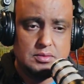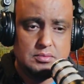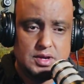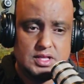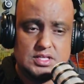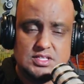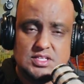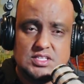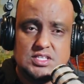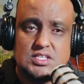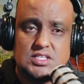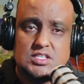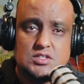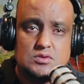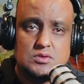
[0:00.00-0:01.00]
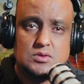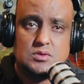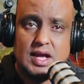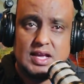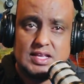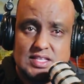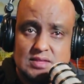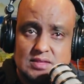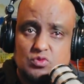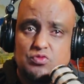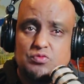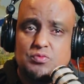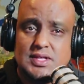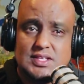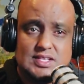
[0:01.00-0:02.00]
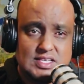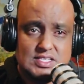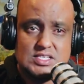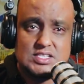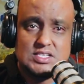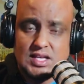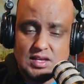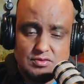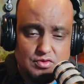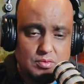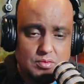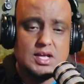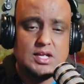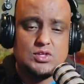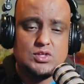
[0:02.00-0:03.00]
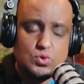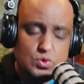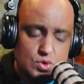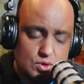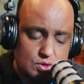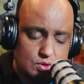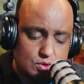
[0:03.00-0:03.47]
brothers and sisters. I see the movement transitioning from here to